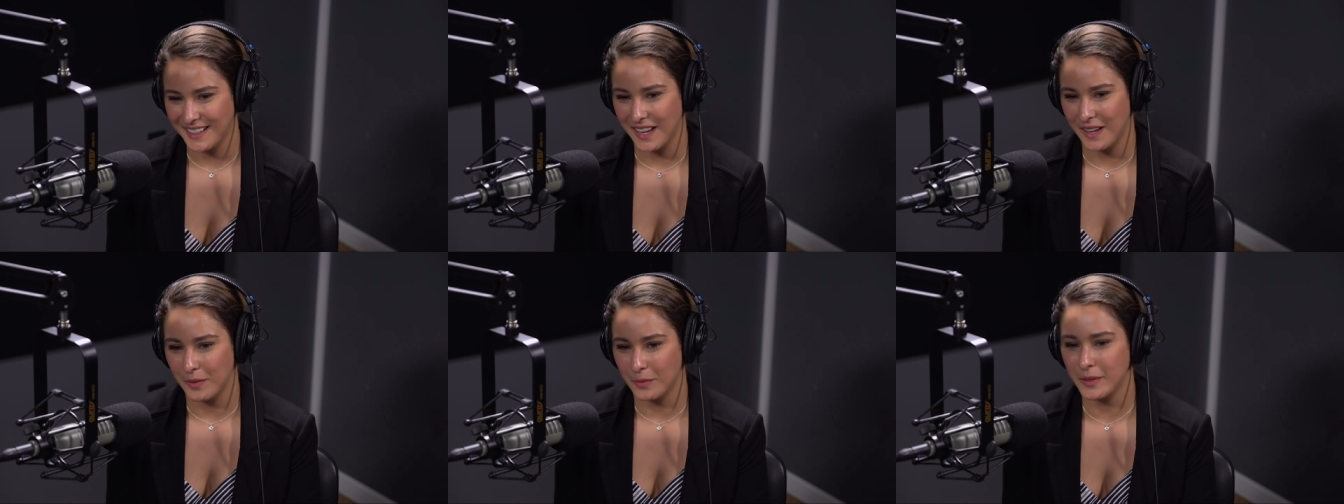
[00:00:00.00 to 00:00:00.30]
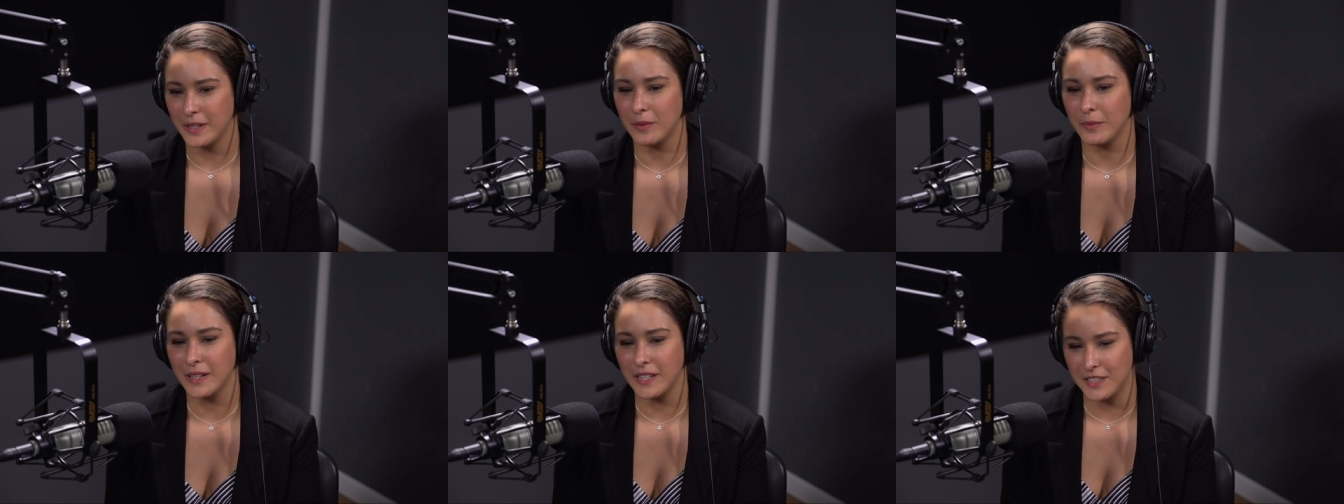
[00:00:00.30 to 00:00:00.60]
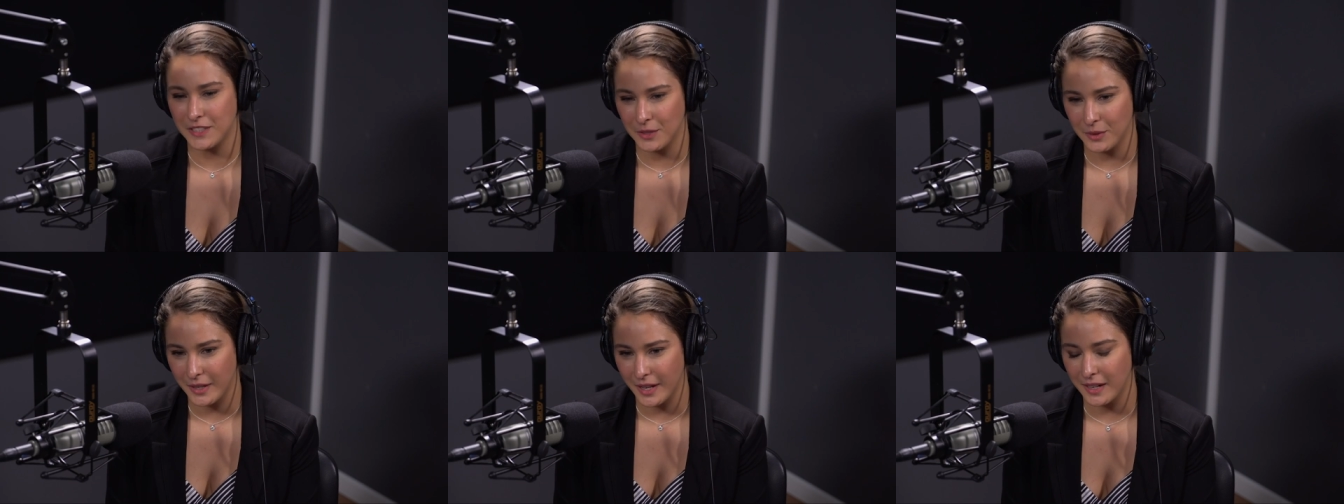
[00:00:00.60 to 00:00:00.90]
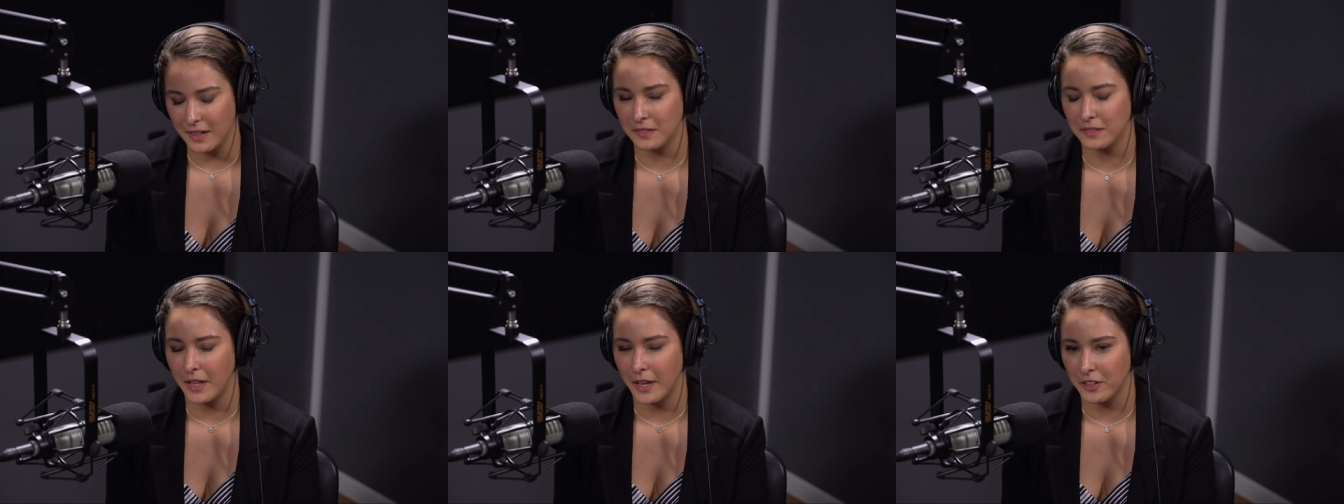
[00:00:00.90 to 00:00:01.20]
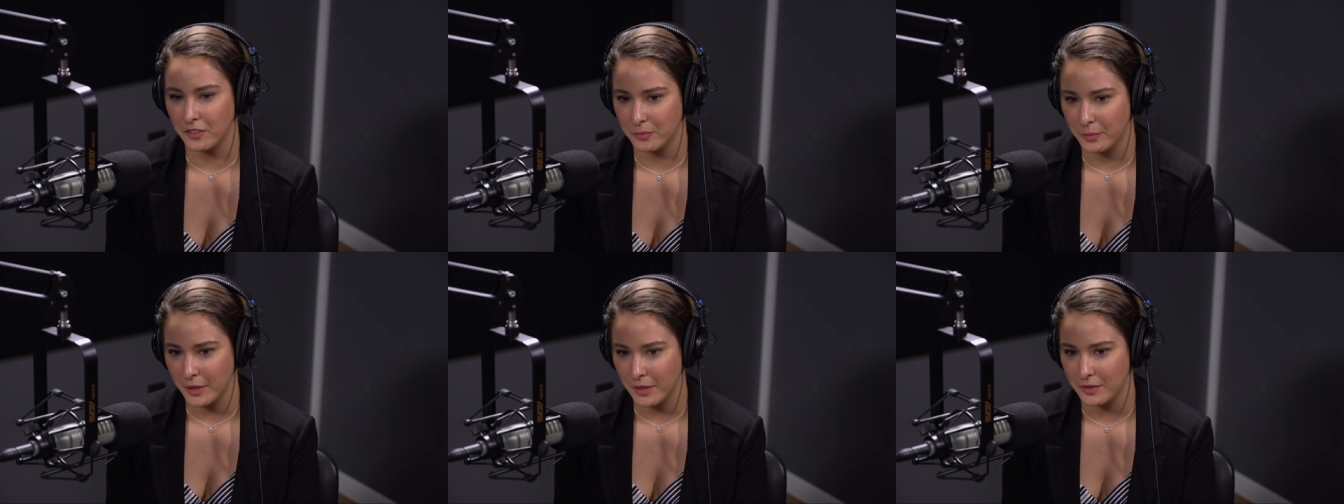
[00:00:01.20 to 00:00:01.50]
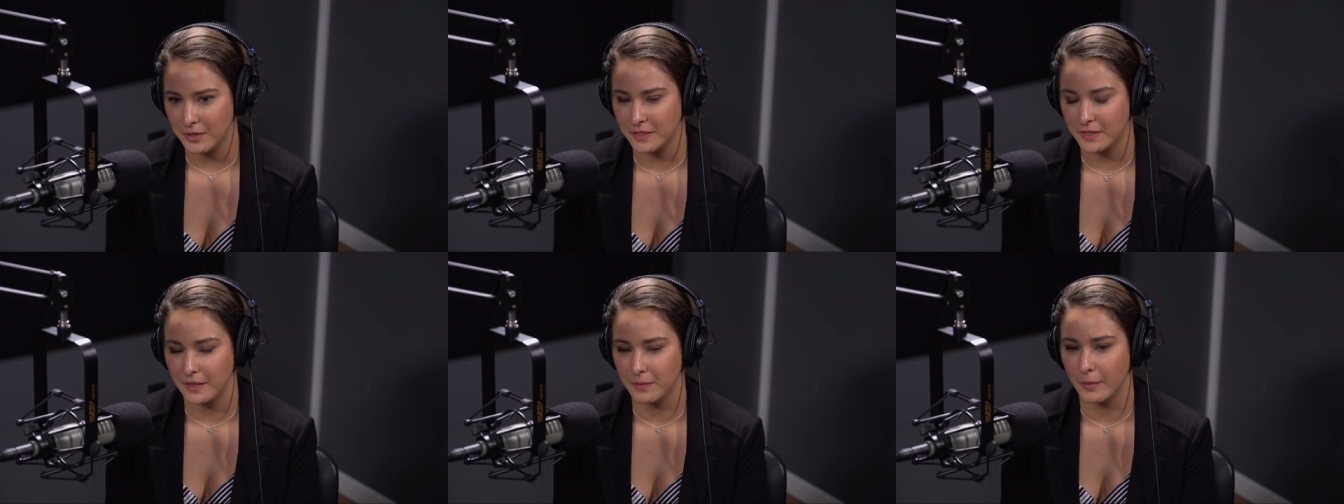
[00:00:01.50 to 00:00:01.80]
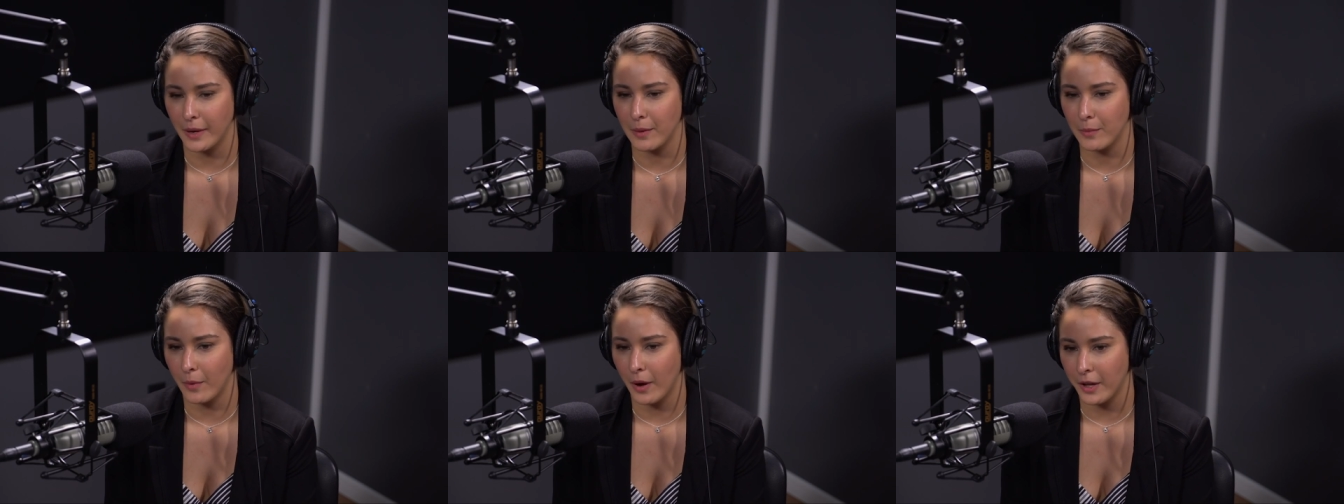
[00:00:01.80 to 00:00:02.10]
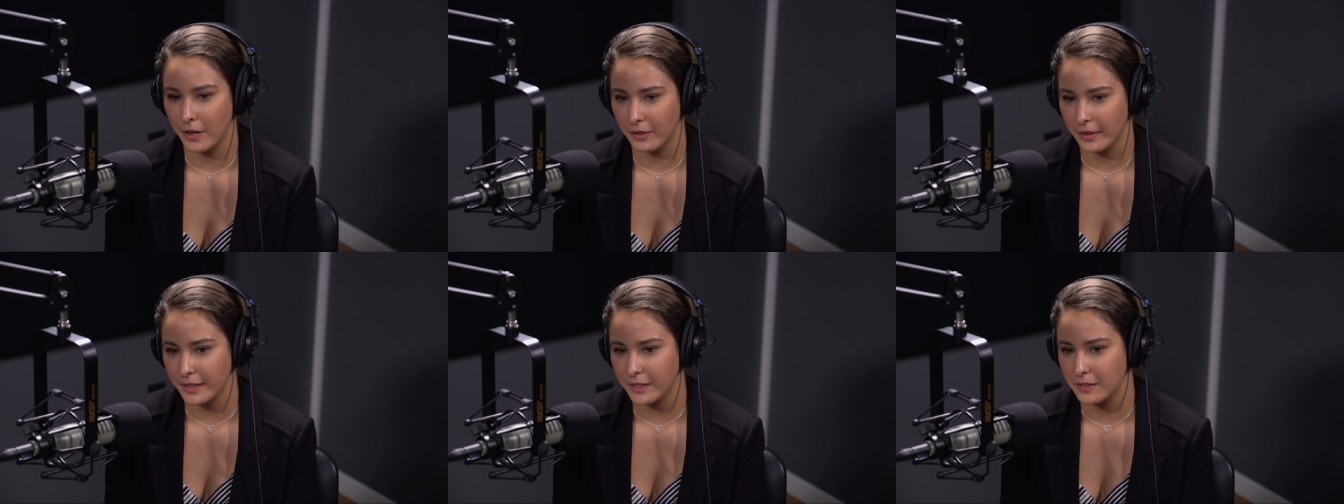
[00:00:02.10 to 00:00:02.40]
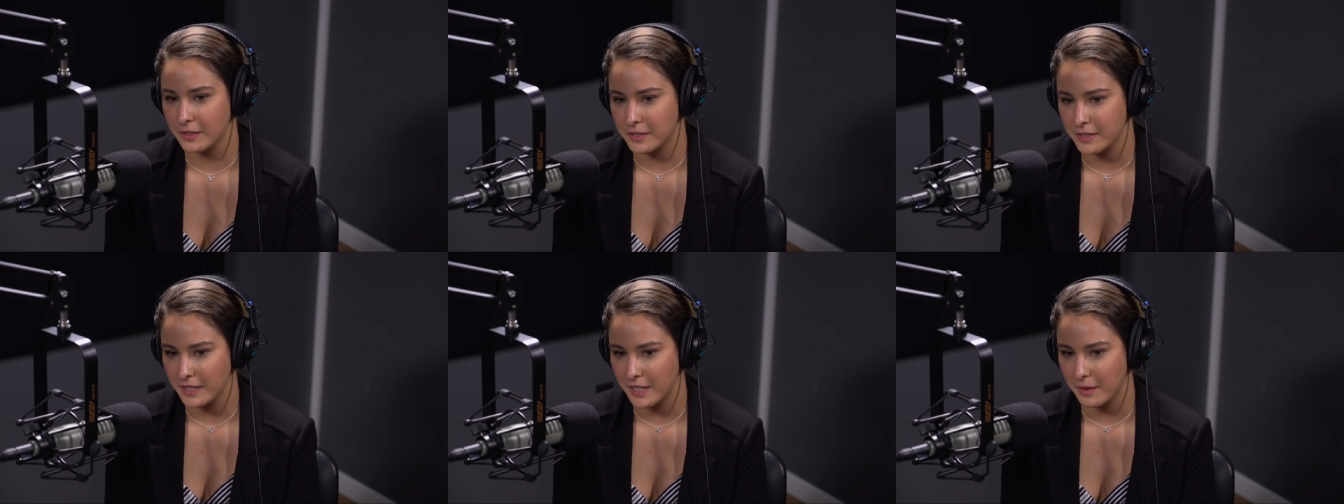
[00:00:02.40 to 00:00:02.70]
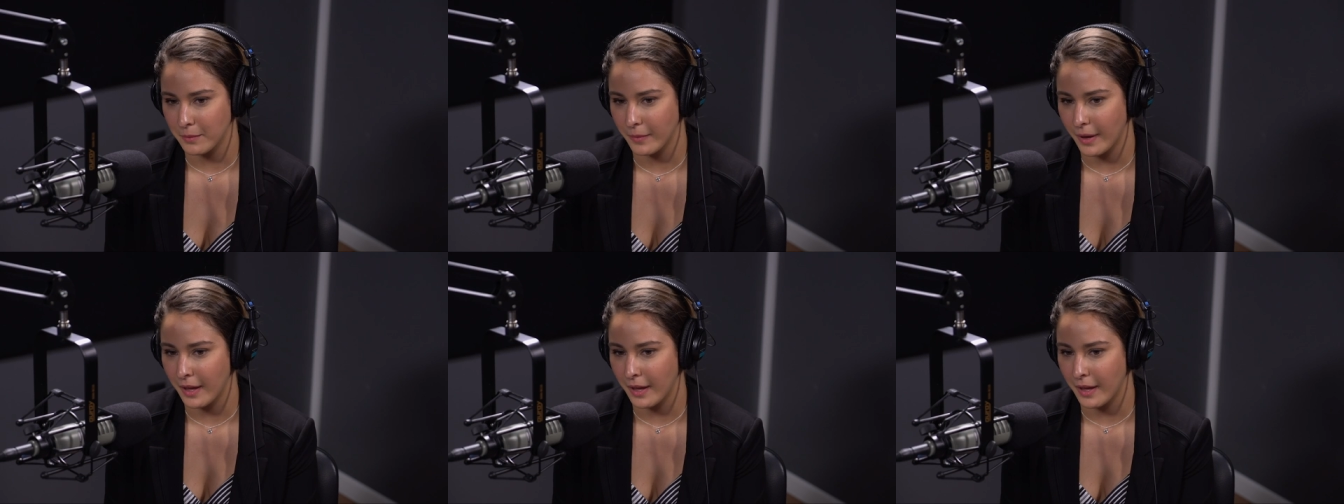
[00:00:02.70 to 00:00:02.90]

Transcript: Yeah, we do get a lot of posts, and my moderator team,